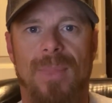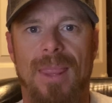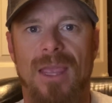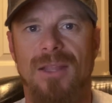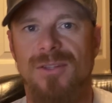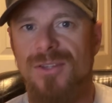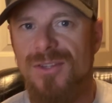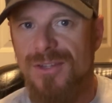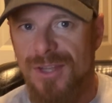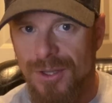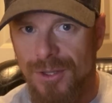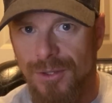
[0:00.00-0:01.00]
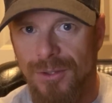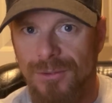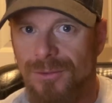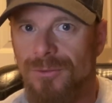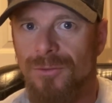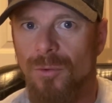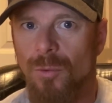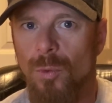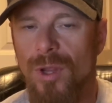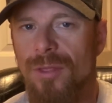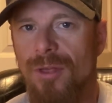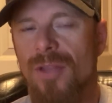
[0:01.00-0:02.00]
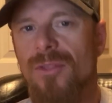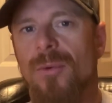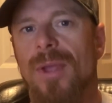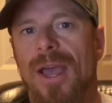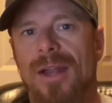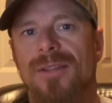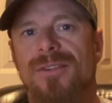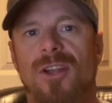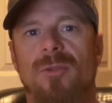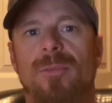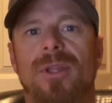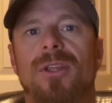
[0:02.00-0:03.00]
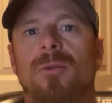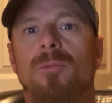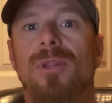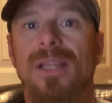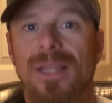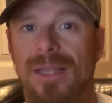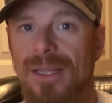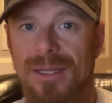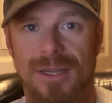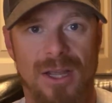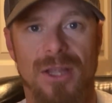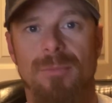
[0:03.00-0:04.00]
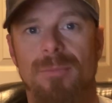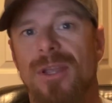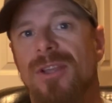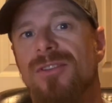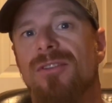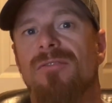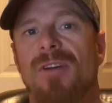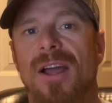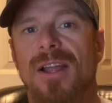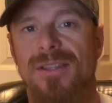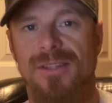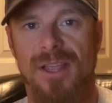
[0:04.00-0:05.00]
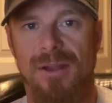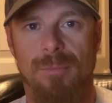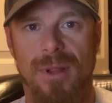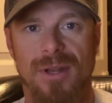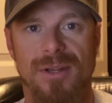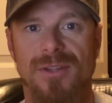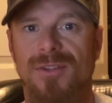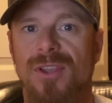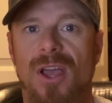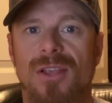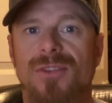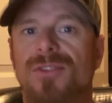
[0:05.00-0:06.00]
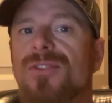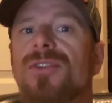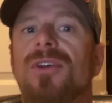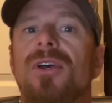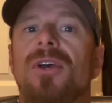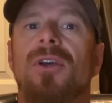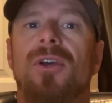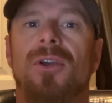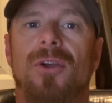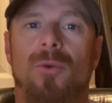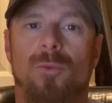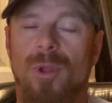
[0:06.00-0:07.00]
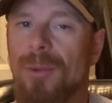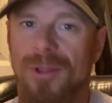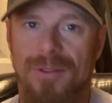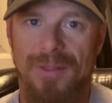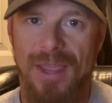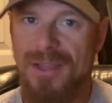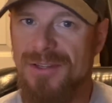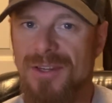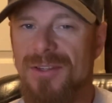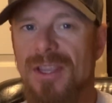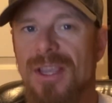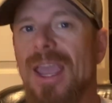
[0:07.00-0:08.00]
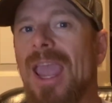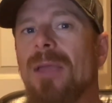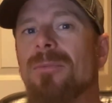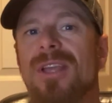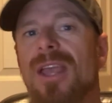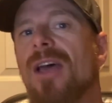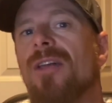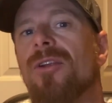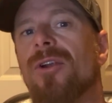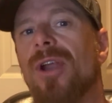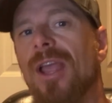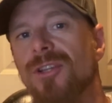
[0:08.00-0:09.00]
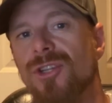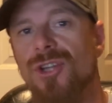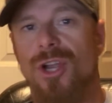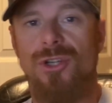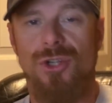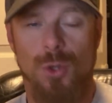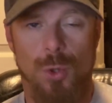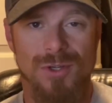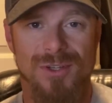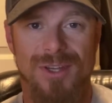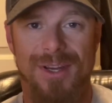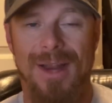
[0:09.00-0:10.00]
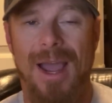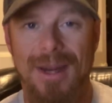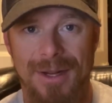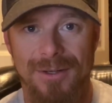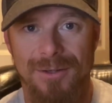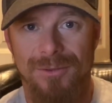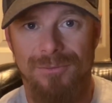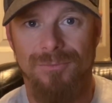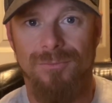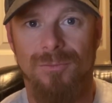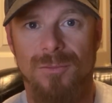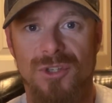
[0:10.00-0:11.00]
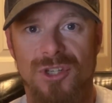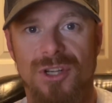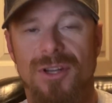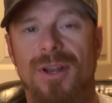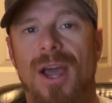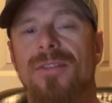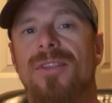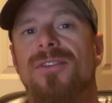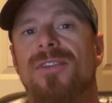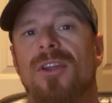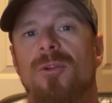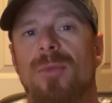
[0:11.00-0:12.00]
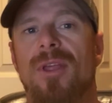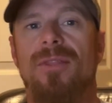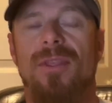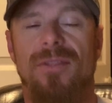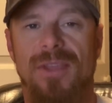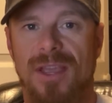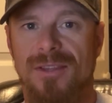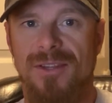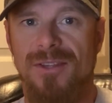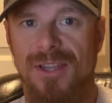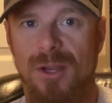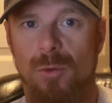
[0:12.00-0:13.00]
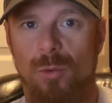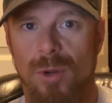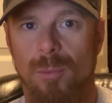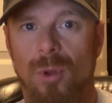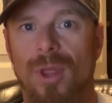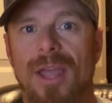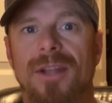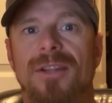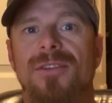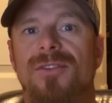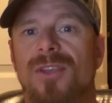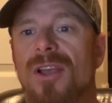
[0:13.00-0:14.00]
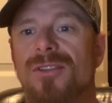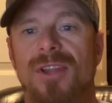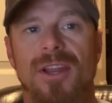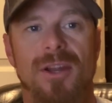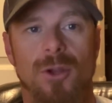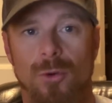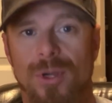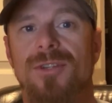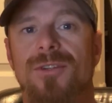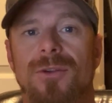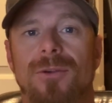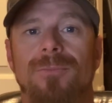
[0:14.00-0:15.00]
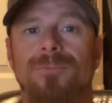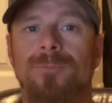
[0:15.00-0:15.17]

and still we thought that we had a settlement completely done because the fines had been discussed. Ripple and the SEC came together, and Judge Torres denied it. She denied the settlement that the SEC and Ripple had discussed and agreed to,